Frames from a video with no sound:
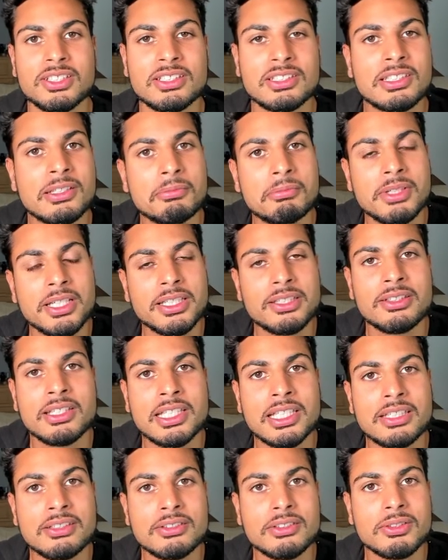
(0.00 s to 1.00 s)
a template, you
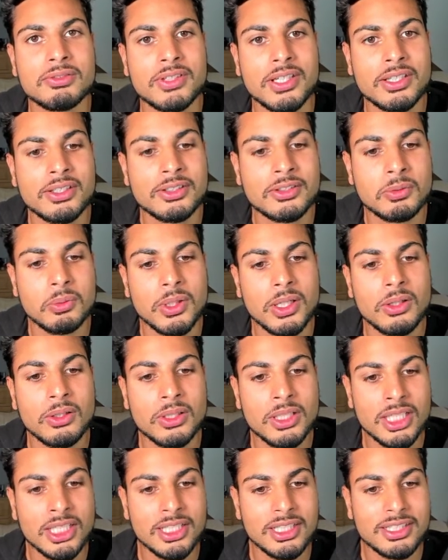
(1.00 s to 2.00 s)
can do that as well.
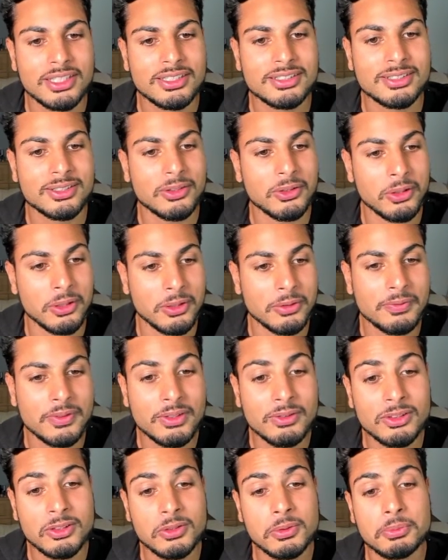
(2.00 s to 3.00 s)
So hopefully
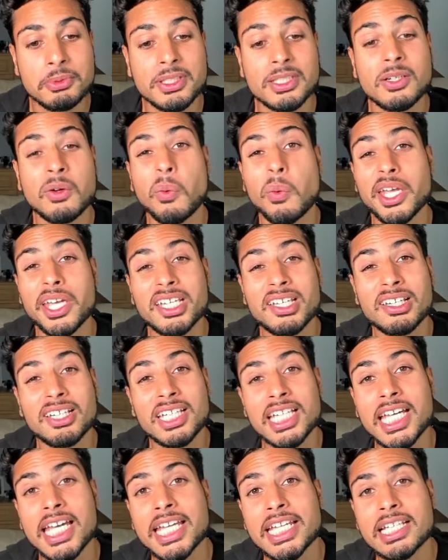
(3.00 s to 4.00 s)
this will be
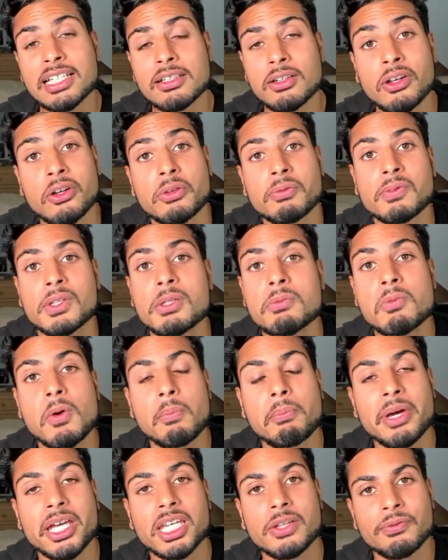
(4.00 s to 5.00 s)
quicker and hopefully more
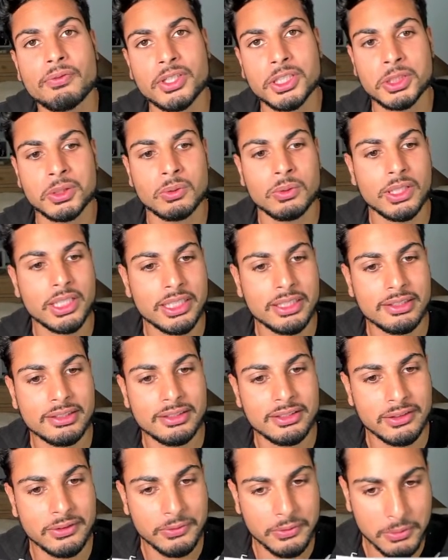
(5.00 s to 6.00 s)
beneficial and
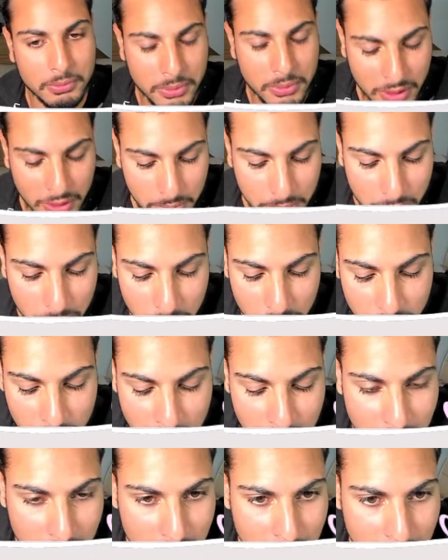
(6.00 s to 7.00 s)
easier for people.
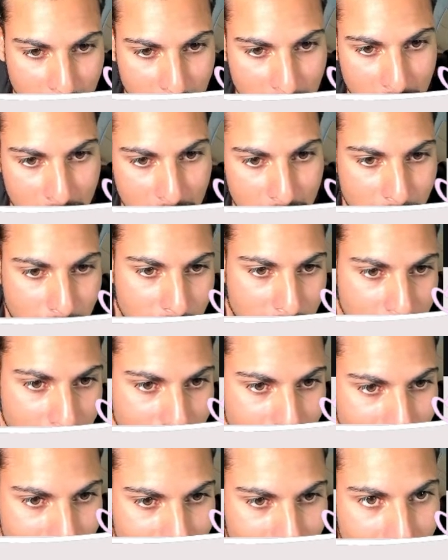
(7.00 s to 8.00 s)

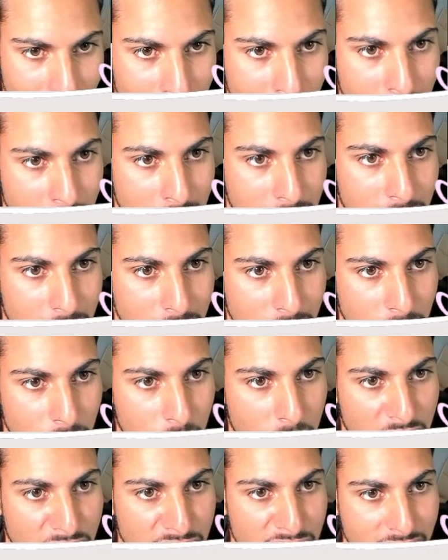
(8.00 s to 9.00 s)
And
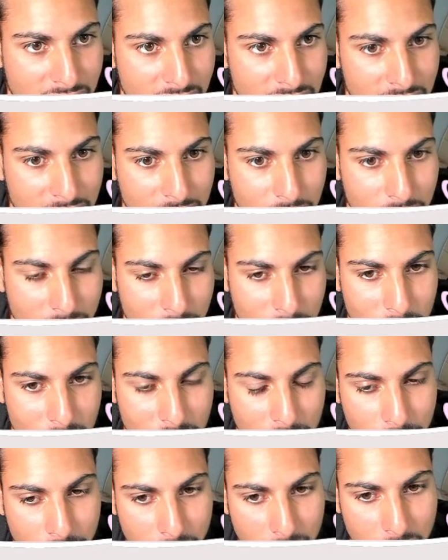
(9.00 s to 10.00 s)
we can see this was a
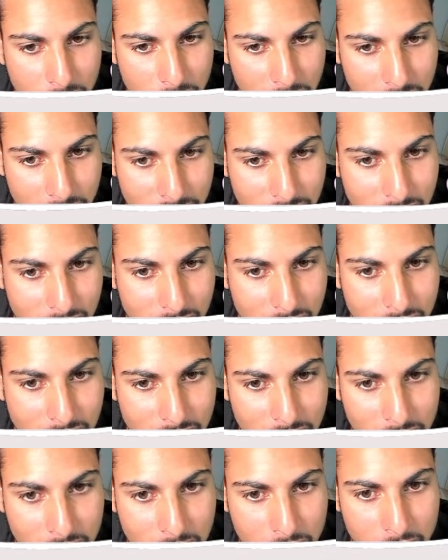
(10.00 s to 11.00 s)
file that I started
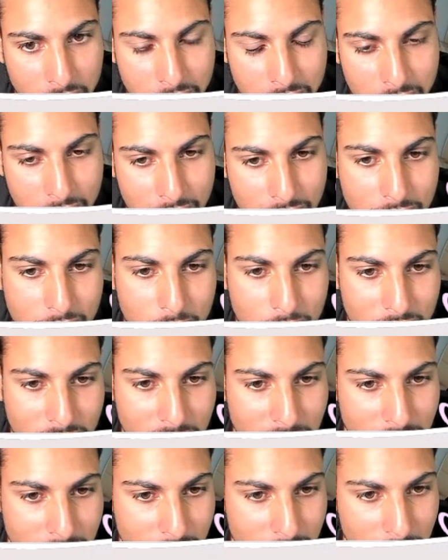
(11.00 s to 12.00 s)
to create, and I
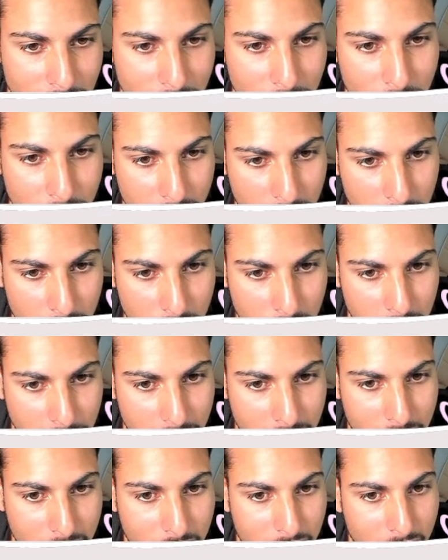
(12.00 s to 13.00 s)
started to create the
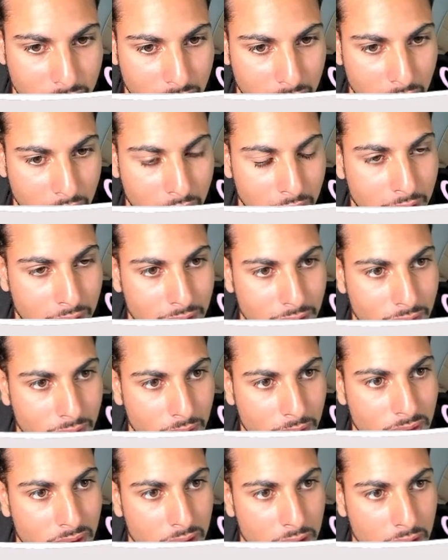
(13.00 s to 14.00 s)
grid, and I
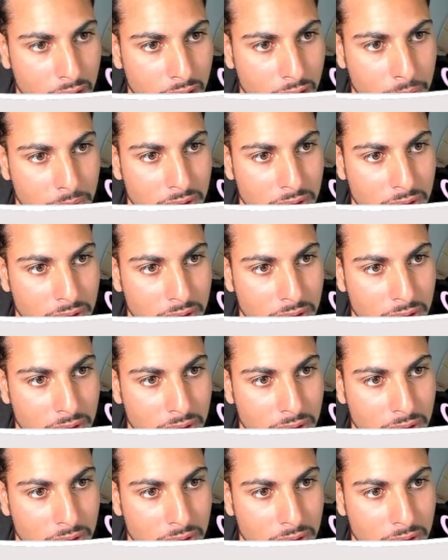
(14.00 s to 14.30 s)
was like, let